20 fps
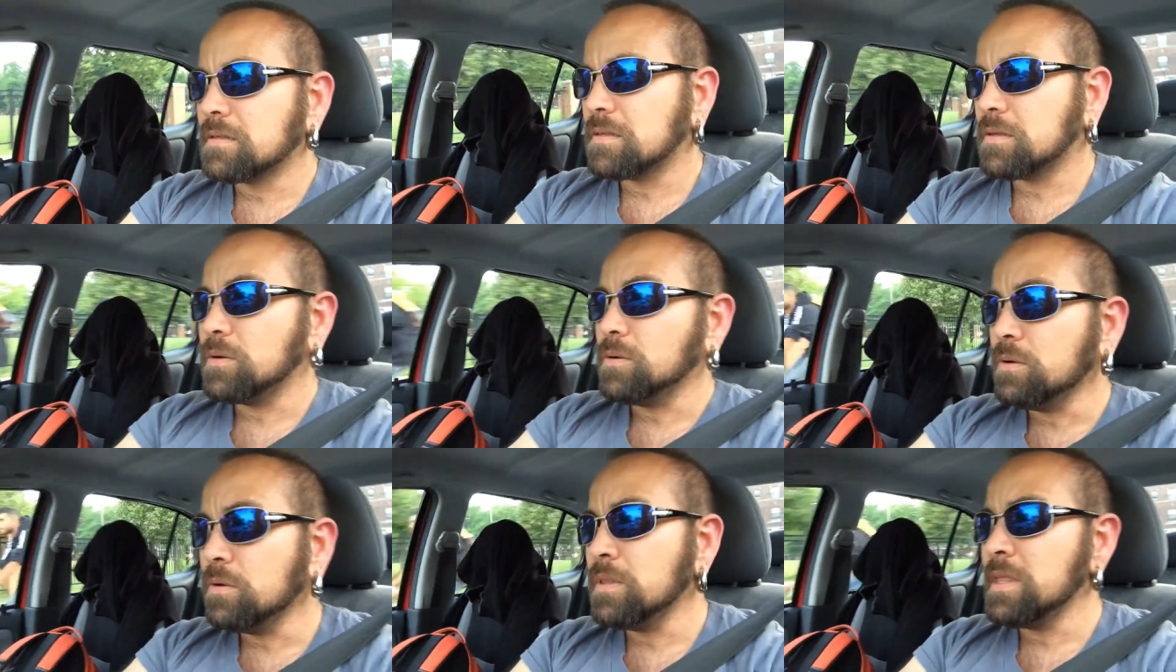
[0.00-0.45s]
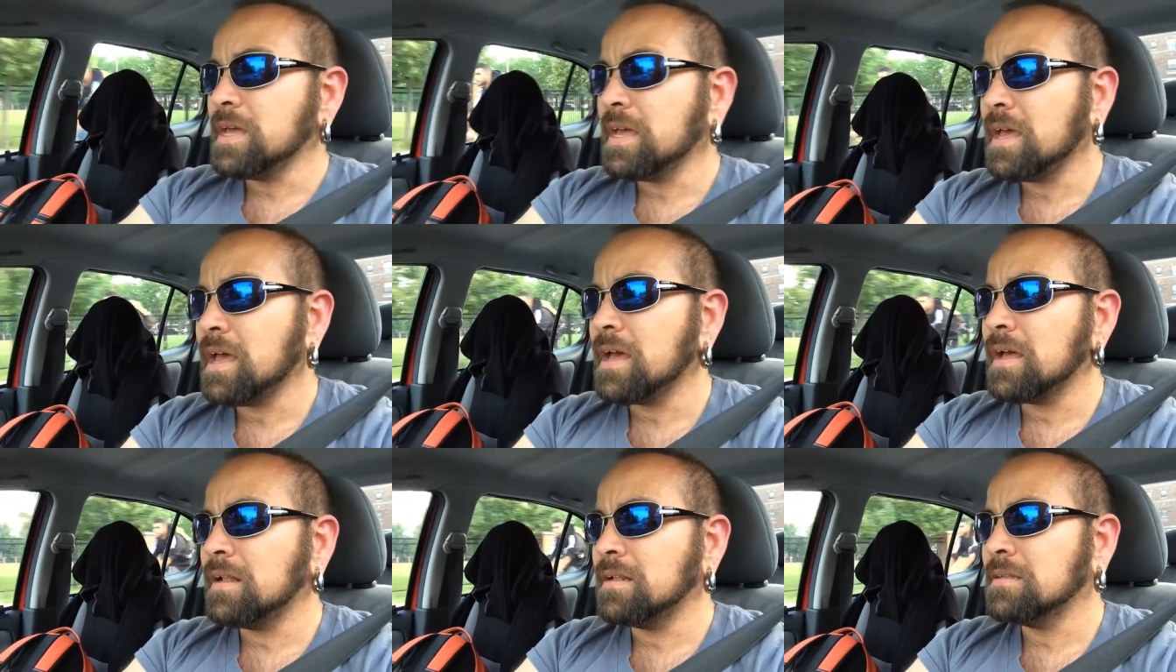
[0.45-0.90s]
Though
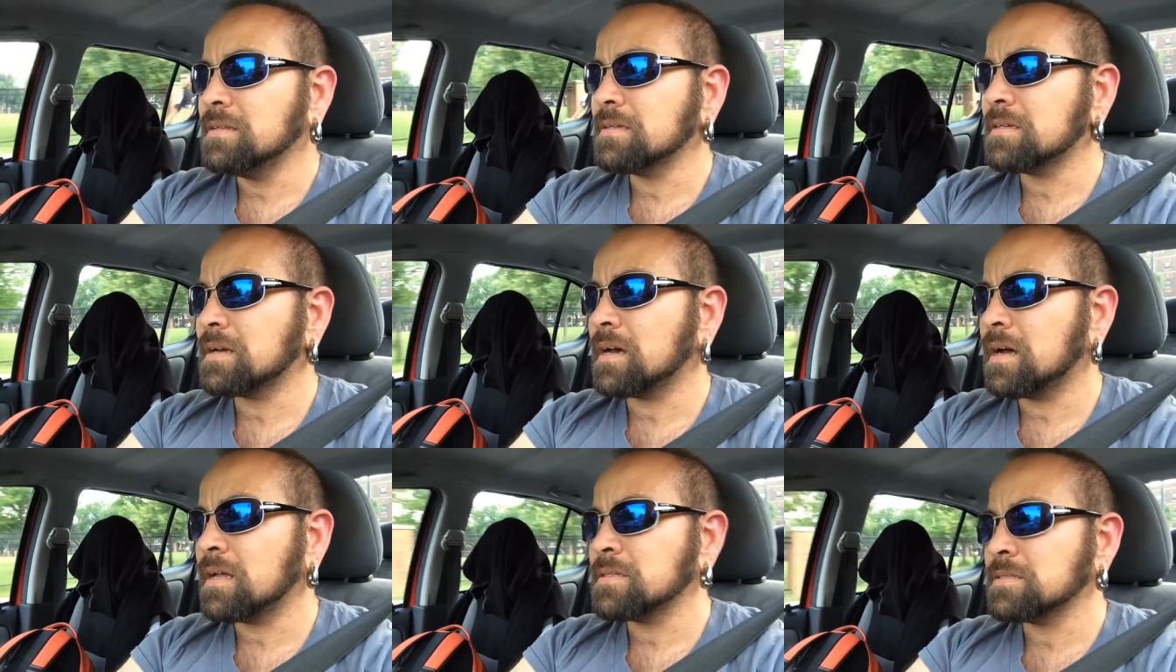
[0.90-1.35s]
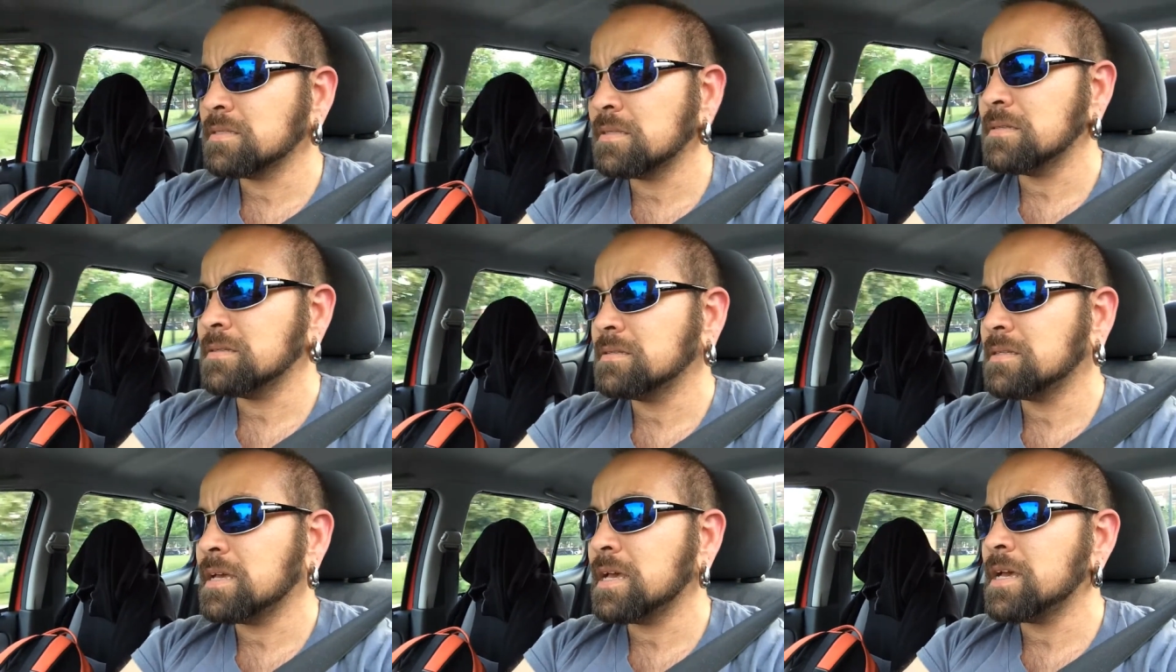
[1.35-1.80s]
they held a
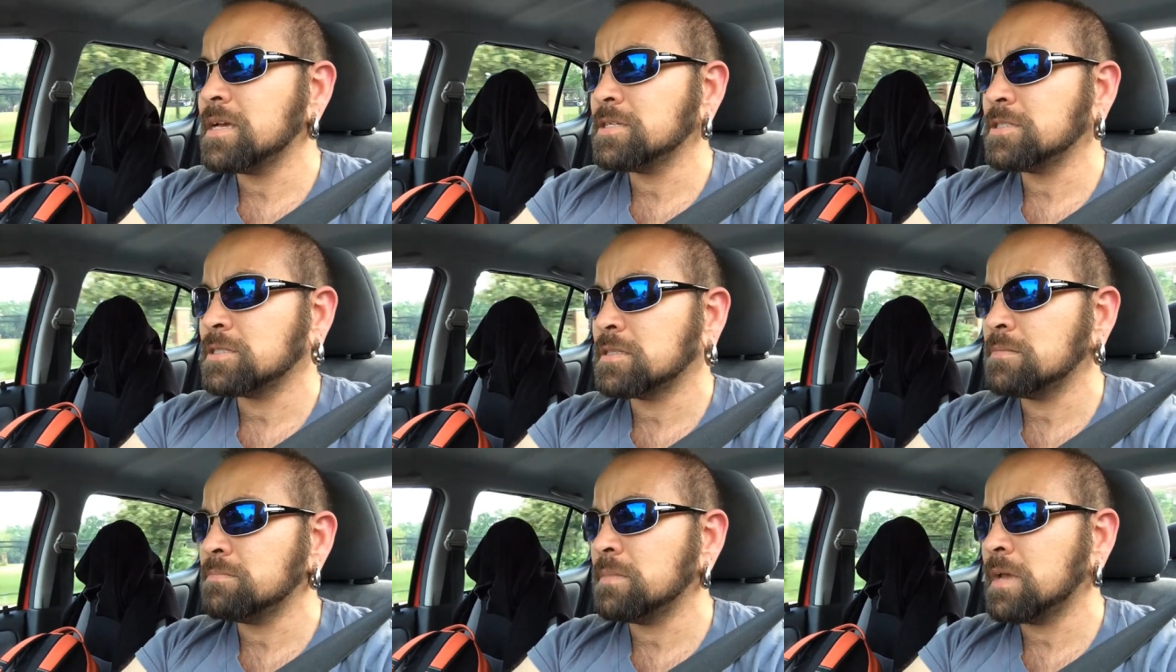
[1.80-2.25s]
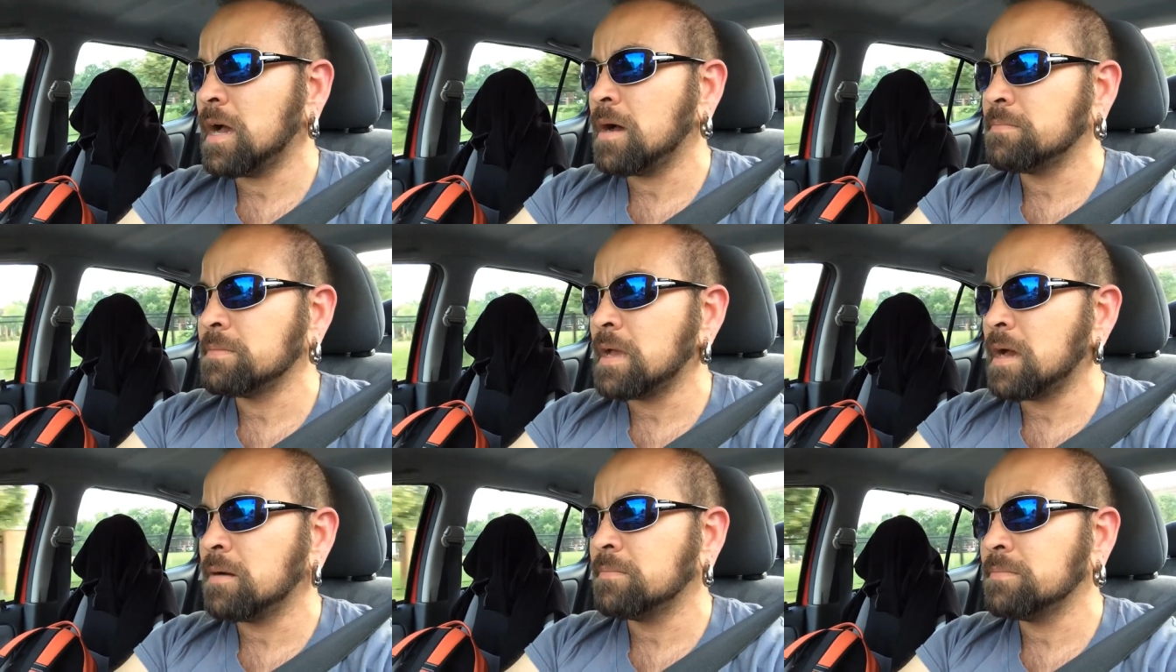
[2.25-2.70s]
consultation,
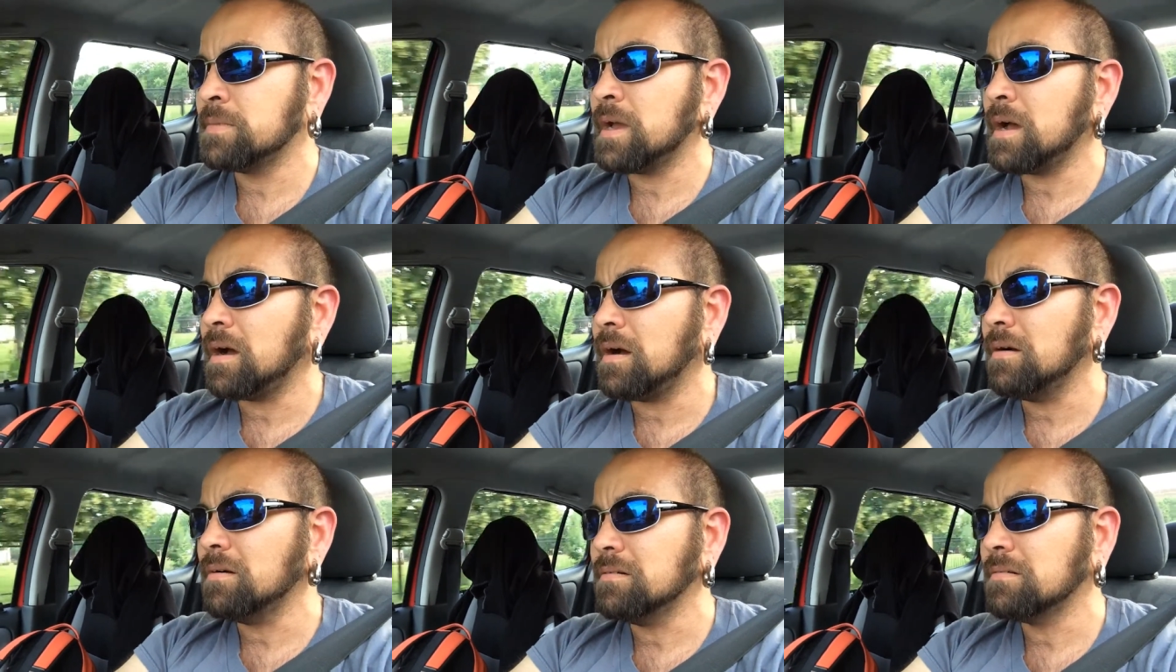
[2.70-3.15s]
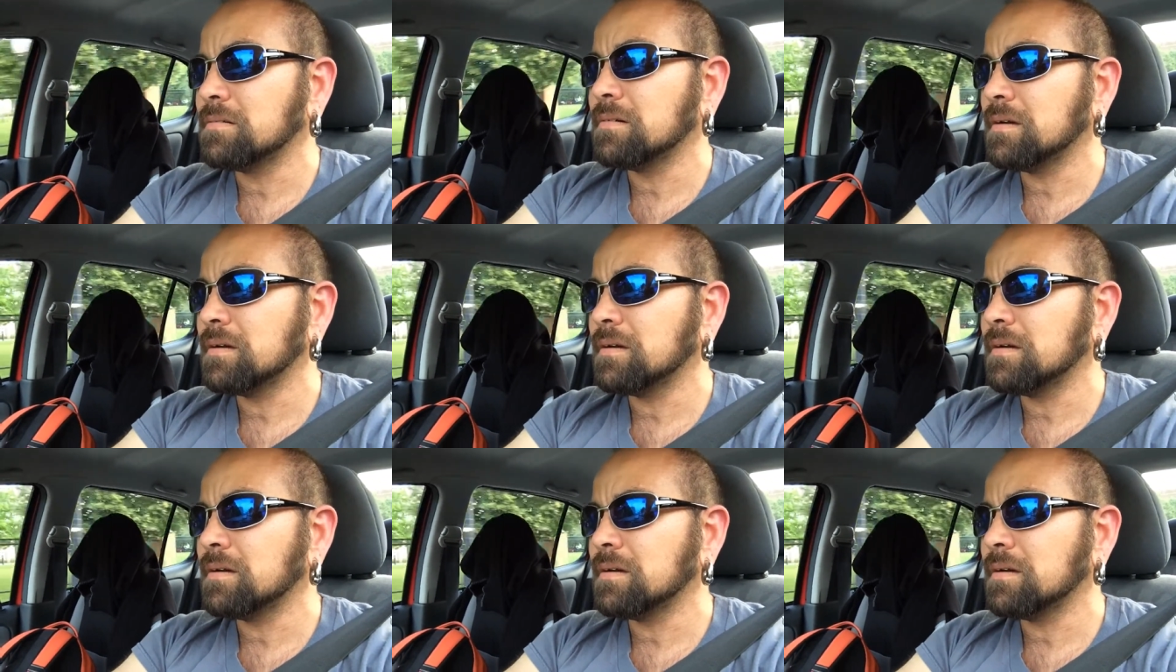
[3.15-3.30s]
meow meow meow